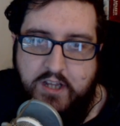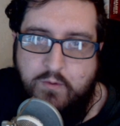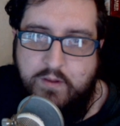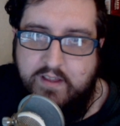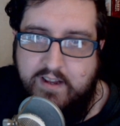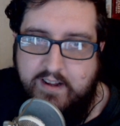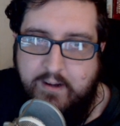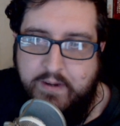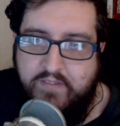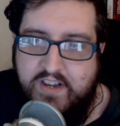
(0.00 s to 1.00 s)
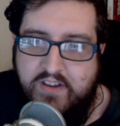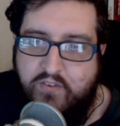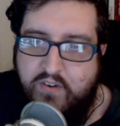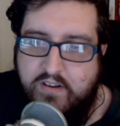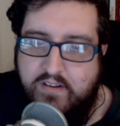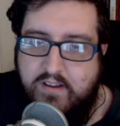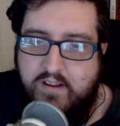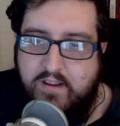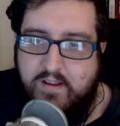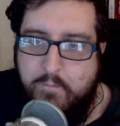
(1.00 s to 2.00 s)
with a little bit of a different
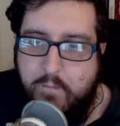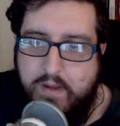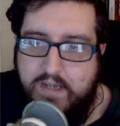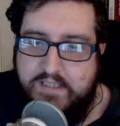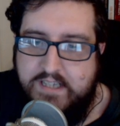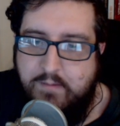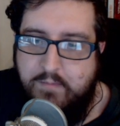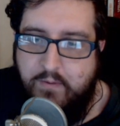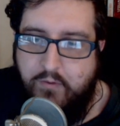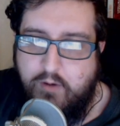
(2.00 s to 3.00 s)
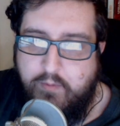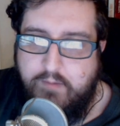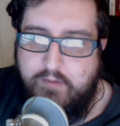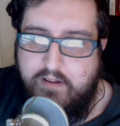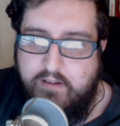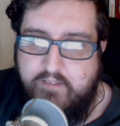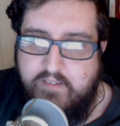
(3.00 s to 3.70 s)
paint scheme in order to bring him to life